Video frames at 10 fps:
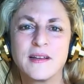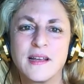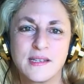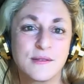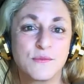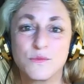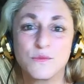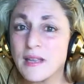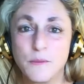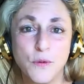is
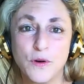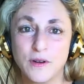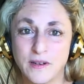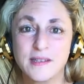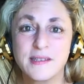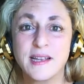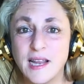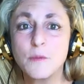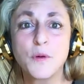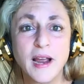really important because they
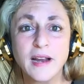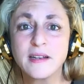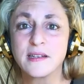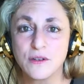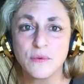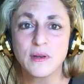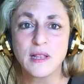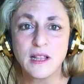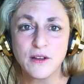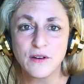take practice. You're really
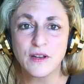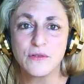learning new